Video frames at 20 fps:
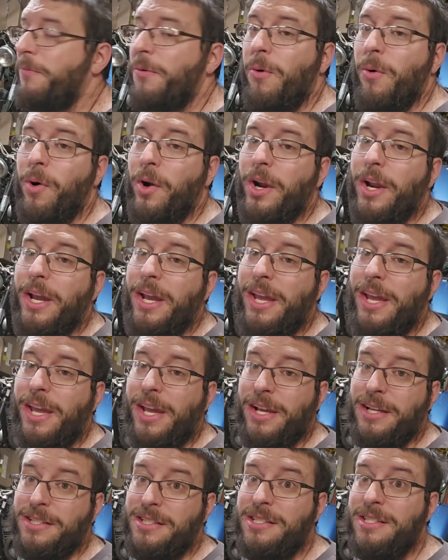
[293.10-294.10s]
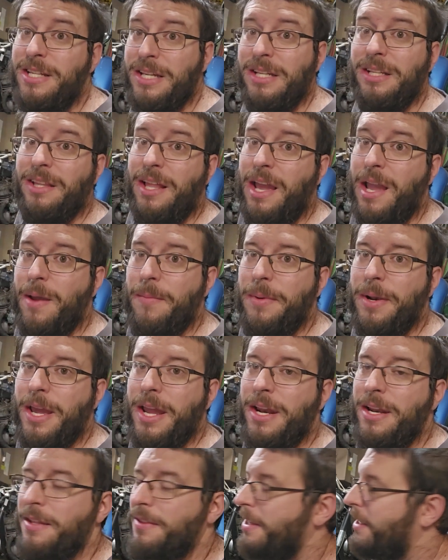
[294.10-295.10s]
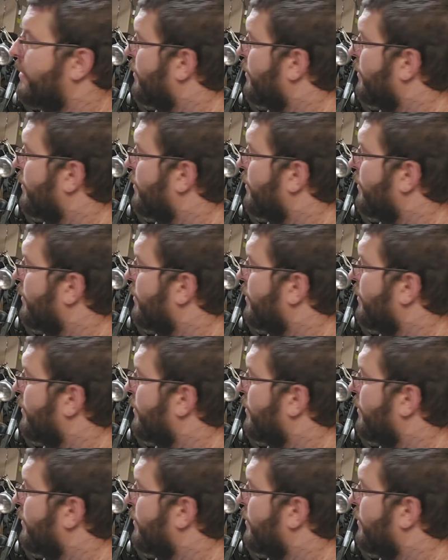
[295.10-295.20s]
for it is delaminating. The